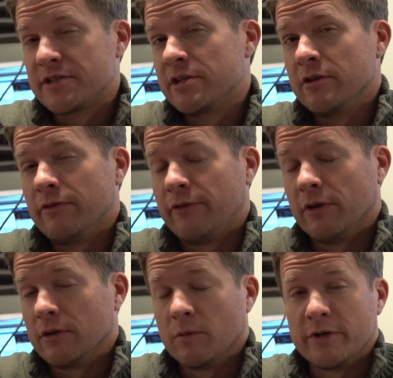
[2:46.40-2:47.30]
It's good
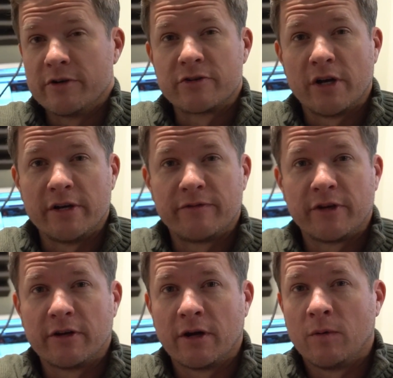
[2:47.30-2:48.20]
filler when you're trying to
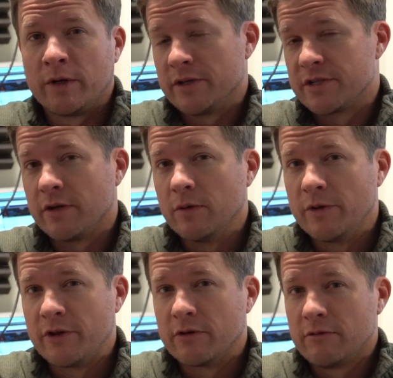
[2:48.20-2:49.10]
figure out what else to do. But that's
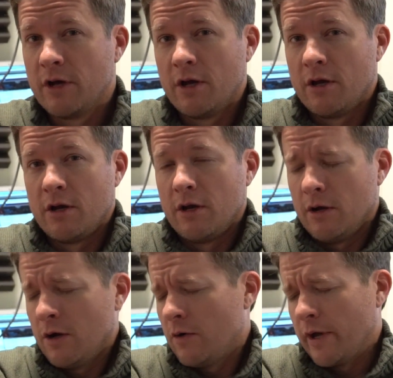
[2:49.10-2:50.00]
what it is. It's
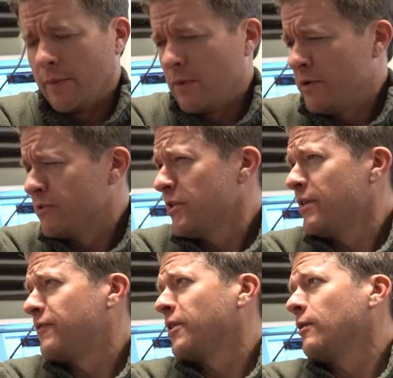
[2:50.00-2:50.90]
filler. Oh, yeah, but when you're trying
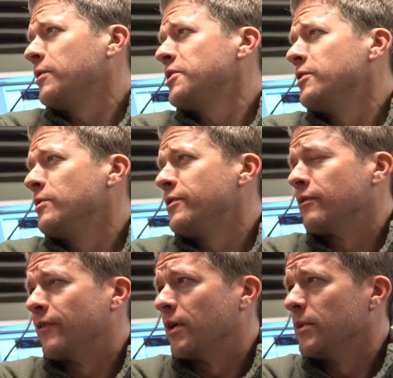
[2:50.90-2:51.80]
to figure out what to do with
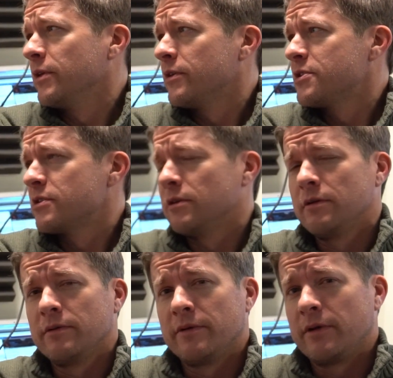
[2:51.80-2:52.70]
your family, that's
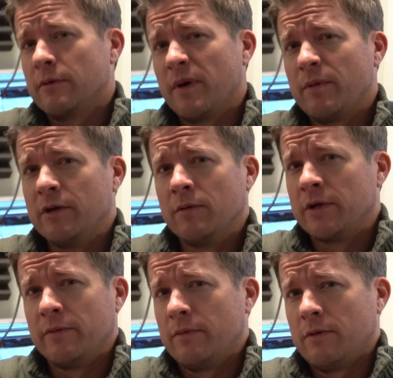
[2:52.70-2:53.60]
showing, maybe you don't
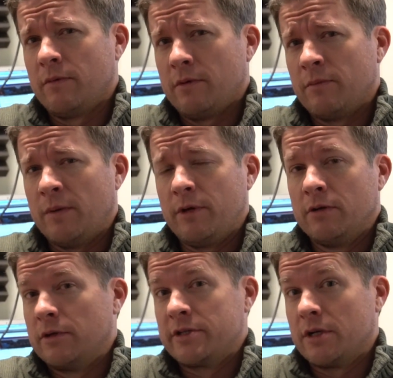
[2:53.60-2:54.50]
want to avoid them. Maybe you
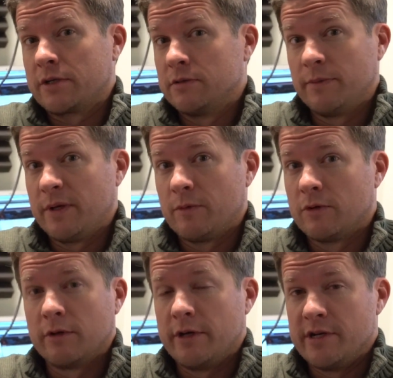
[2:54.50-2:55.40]
don't want to talk to them anymore.
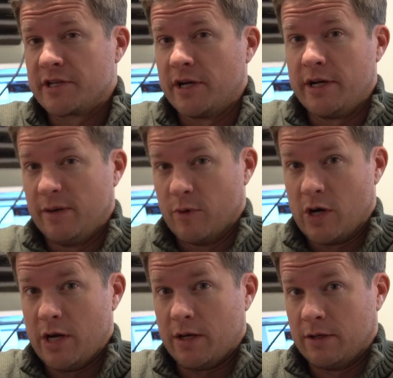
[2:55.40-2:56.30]
And you just kind of need a
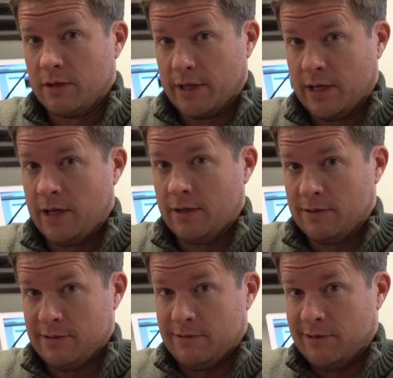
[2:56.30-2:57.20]
break, and you're like, hey,
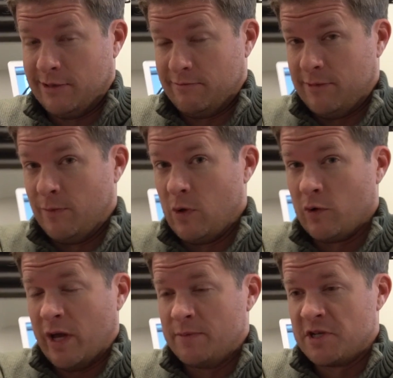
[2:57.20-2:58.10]
the
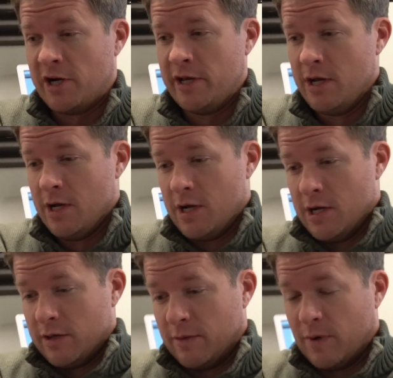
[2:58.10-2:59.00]

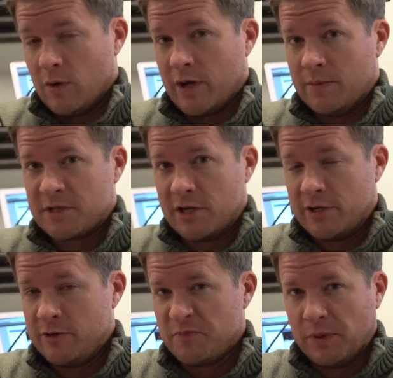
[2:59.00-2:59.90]
bowl game's on.
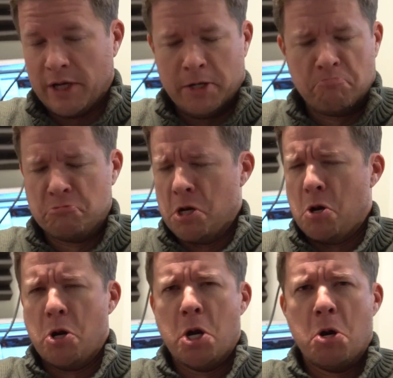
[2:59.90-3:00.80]
Who's playing?
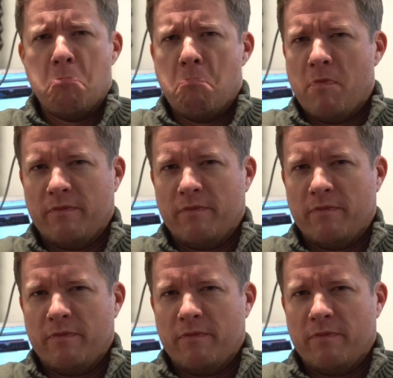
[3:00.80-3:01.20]
Don't know.